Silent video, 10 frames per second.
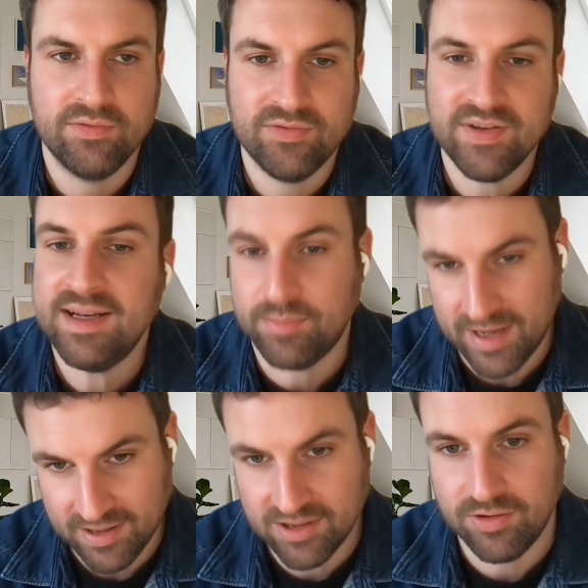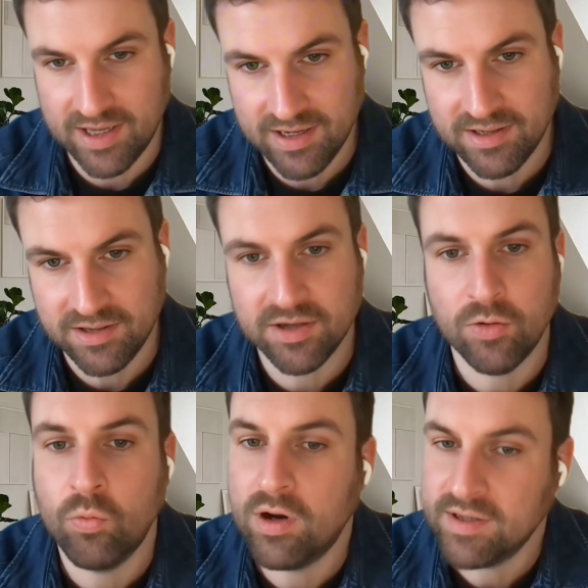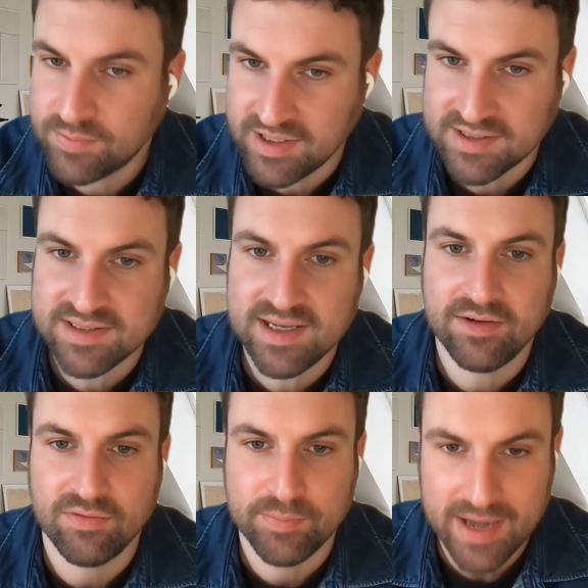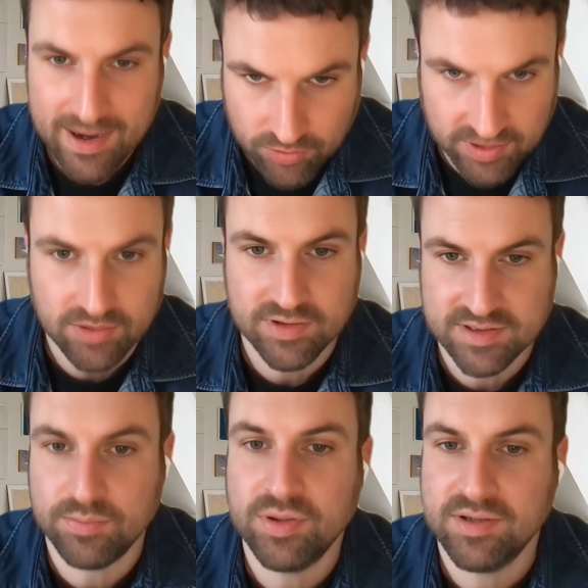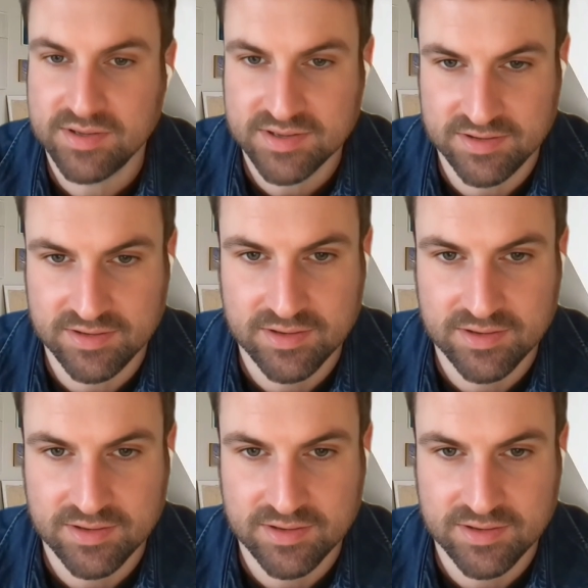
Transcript: feedback you're getting, what is being said about you as a person.